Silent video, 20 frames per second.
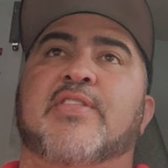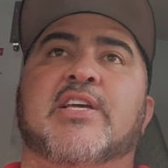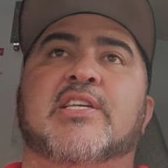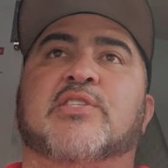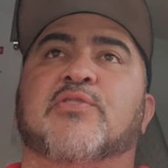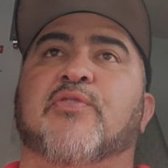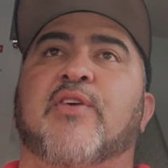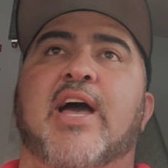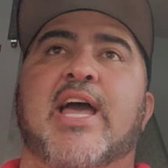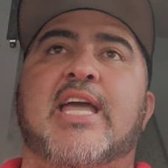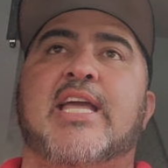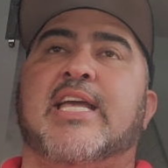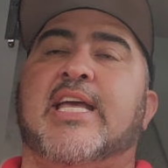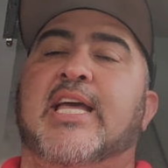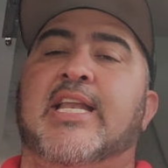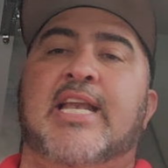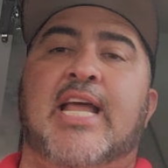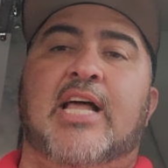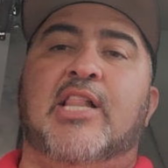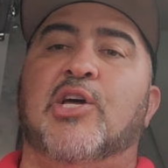this fight,
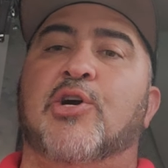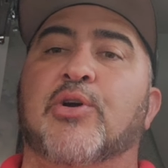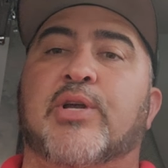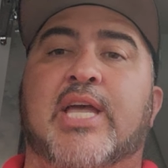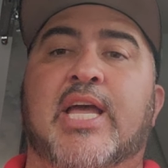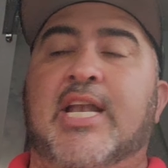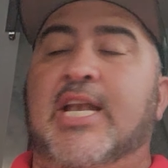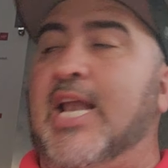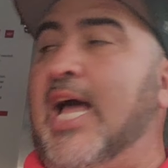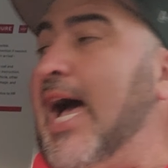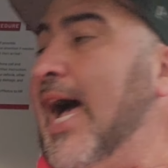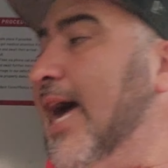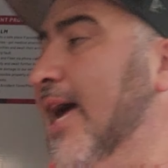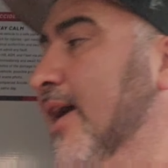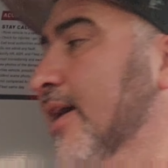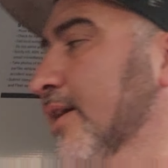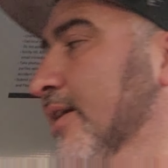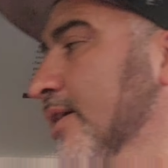Canelo cannot